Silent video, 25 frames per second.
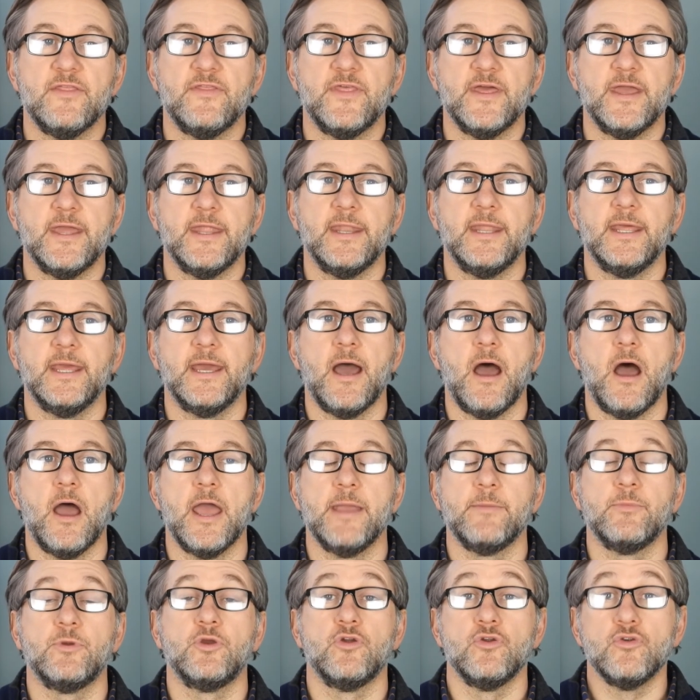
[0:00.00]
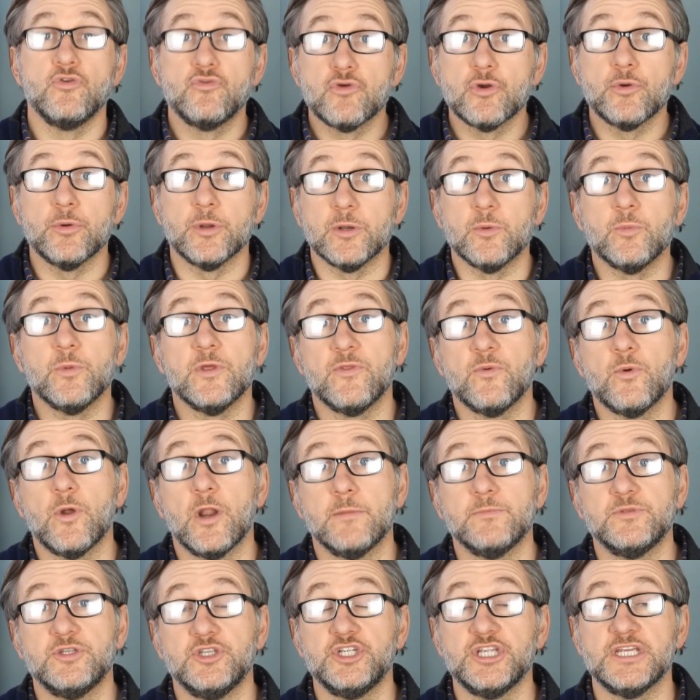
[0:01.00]
that I am congruent with
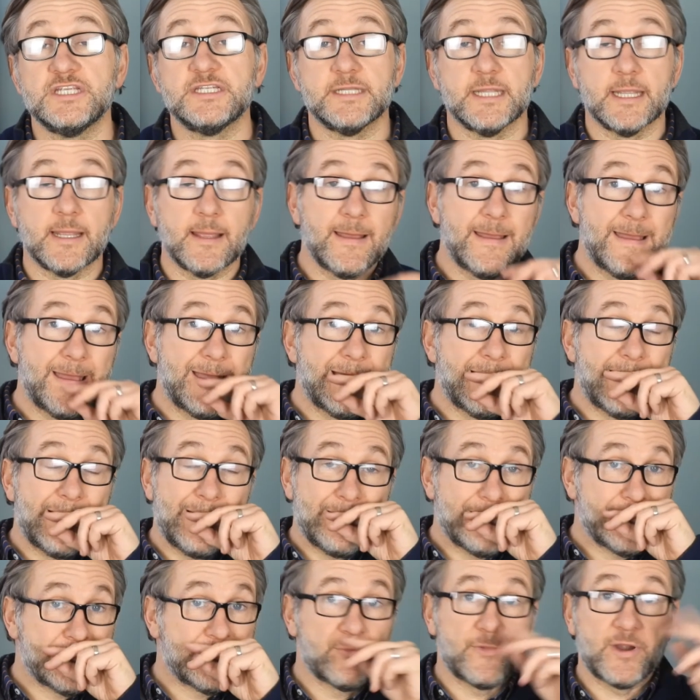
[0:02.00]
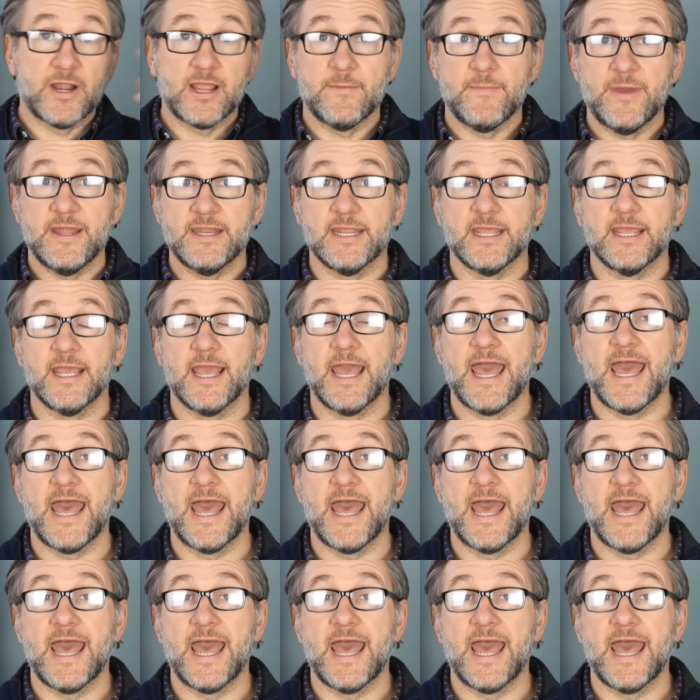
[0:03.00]
what I'm suggesting and recommending.